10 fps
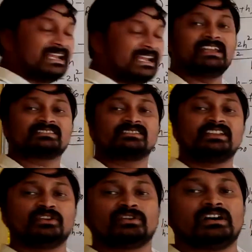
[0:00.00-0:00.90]
LHD
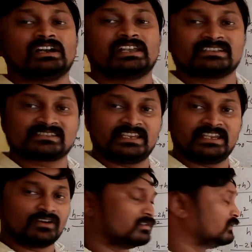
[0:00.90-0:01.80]
you got as
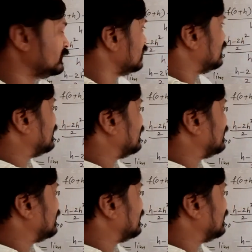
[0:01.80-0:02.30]
0 and